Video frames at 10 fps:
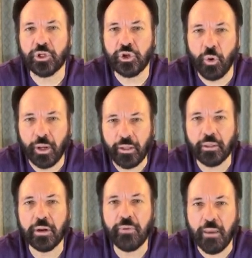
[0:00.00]
to
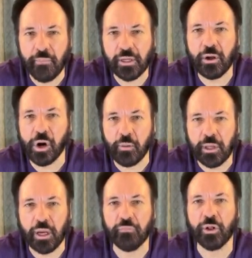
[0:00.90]
join the remnant
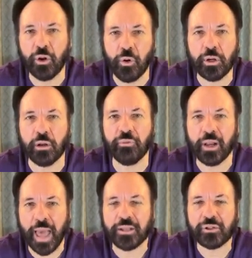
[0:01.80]
army of the Lord of
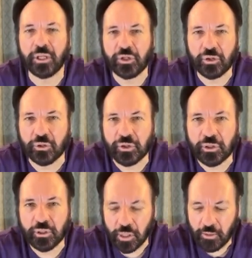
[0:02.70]
the last day
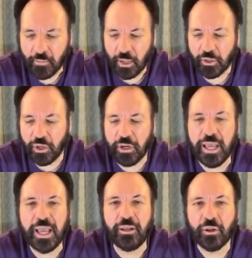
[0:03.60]
church. You
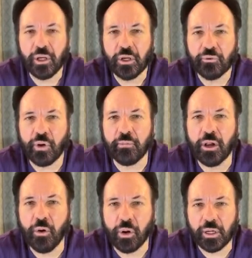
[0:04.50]
need from
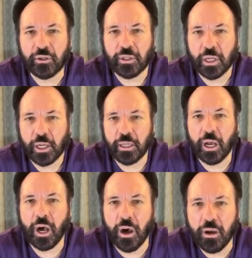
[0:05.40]
the Lord,
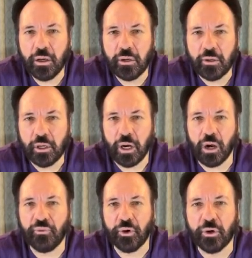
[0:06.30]
and hunger
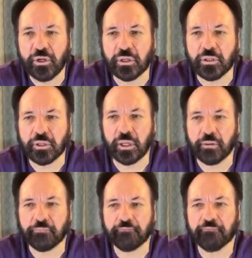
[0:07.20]
of
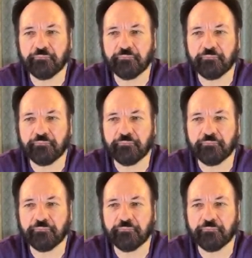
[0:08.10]
urgency.